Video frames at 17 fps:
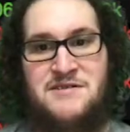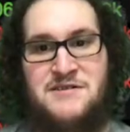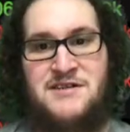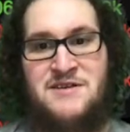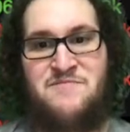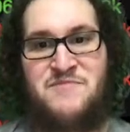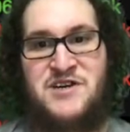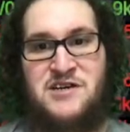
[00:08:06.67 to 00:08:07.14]

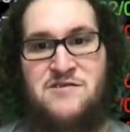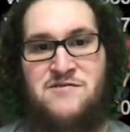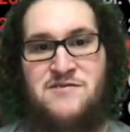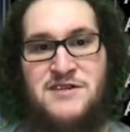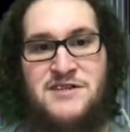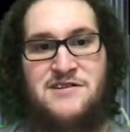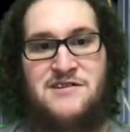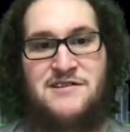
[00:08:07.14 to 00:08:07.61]
at
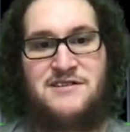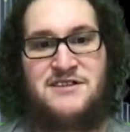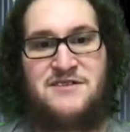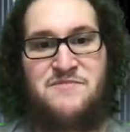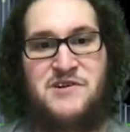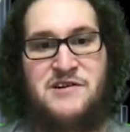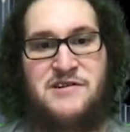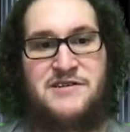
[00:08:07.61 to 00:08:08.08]
Bitcoin during the
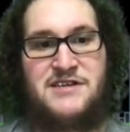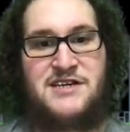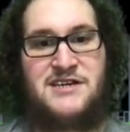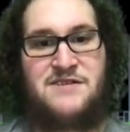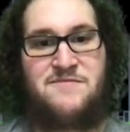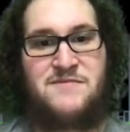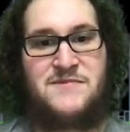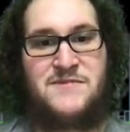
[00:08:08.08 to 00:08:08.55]
same period of
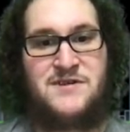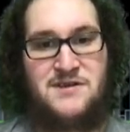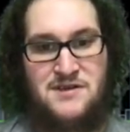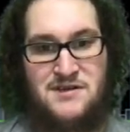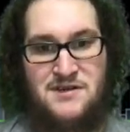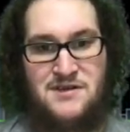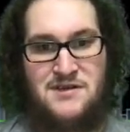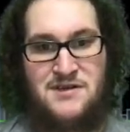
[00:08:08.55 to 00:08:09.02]
time.
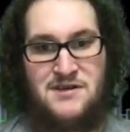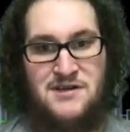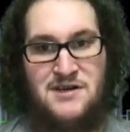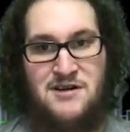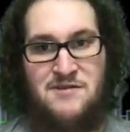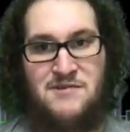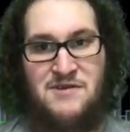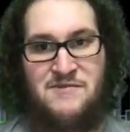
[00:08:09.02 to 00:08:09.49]

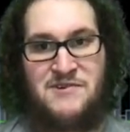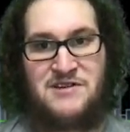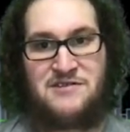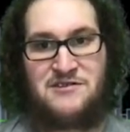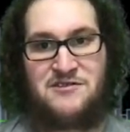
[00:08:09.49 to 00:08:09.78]
Let me just go